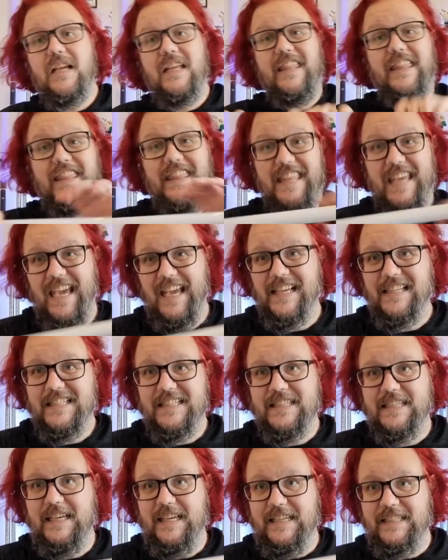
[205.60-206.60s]

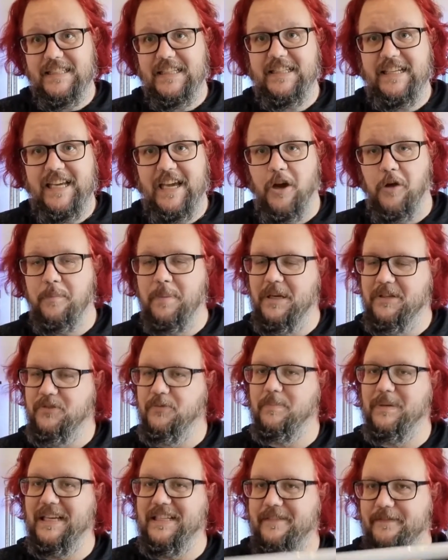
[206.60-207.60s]
This is a Neopixel
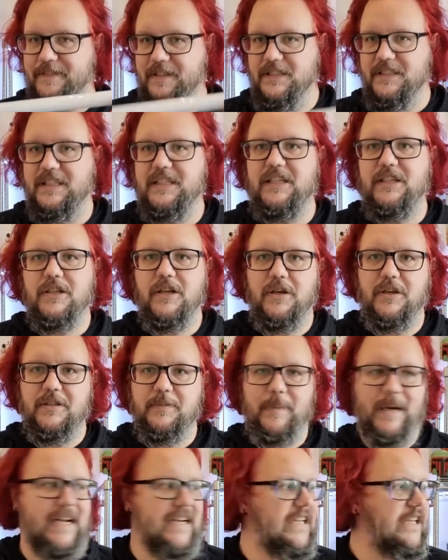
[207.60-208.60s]
blade. The first thing you notice
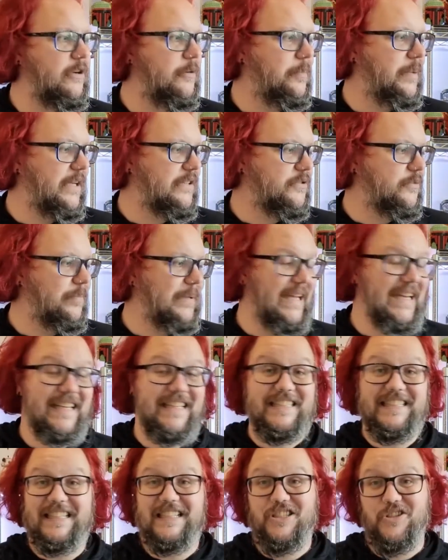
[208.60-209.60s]
about a Neopixel blade
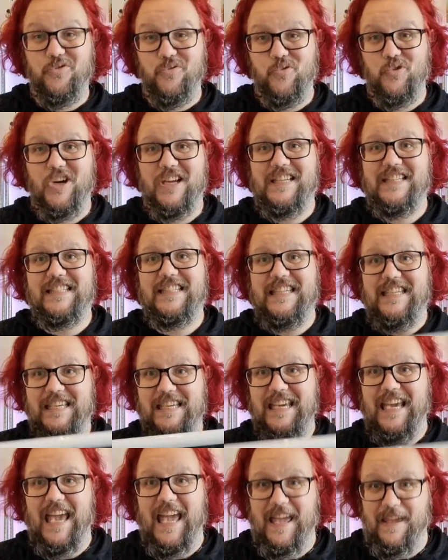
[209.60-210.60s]
is it's
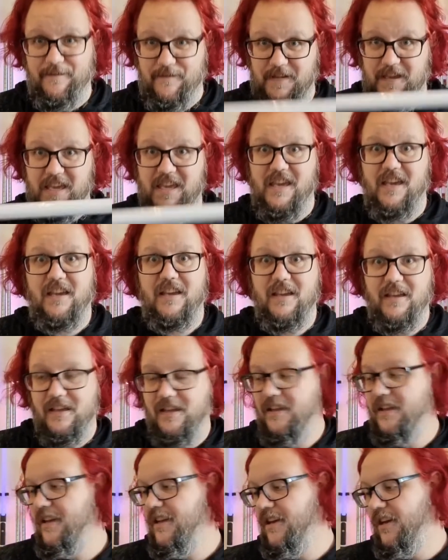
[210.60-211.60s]
crazy heavy,
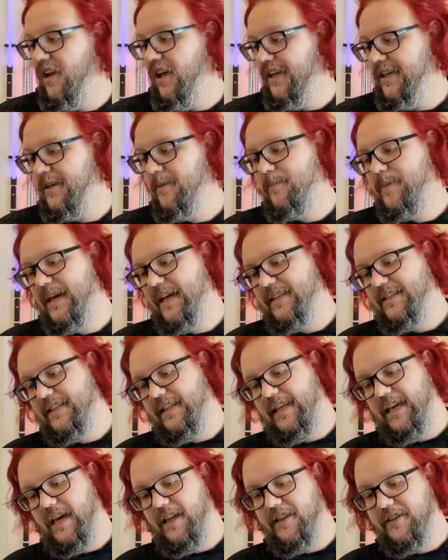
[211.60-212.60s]
like compared to
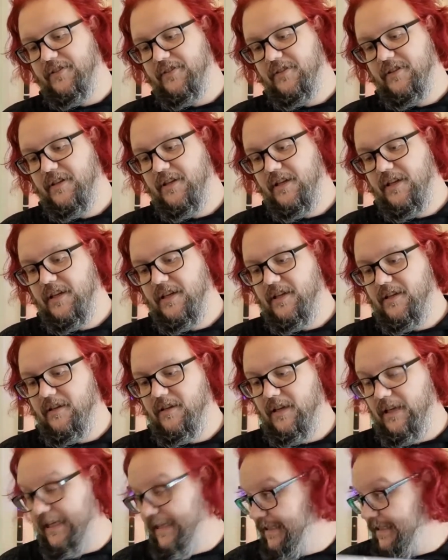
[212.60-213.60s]
the others,
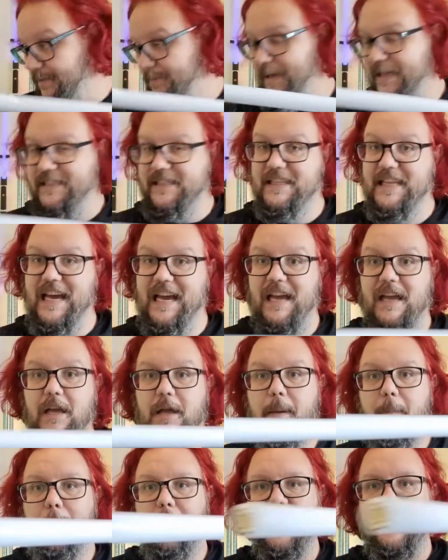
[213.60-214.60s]
compared to that.
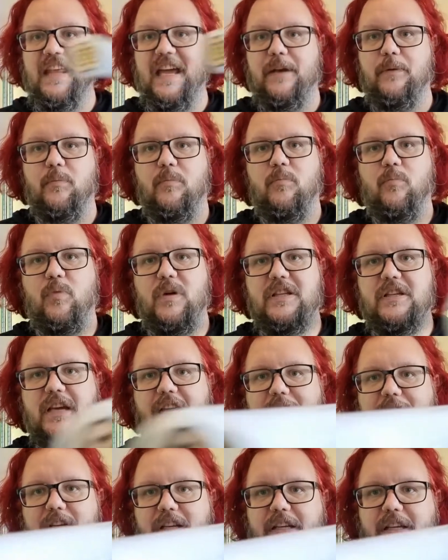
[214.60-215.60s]
But then when you
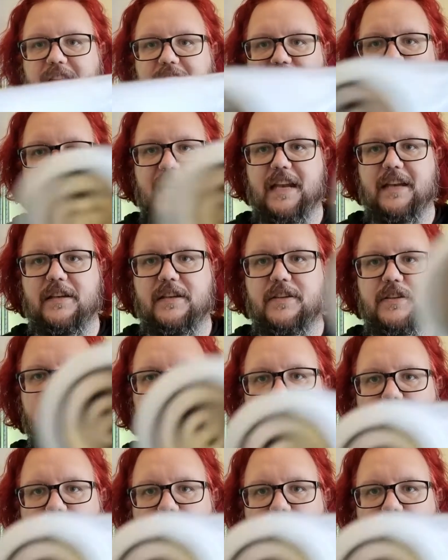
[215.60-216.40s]
have a look at the end,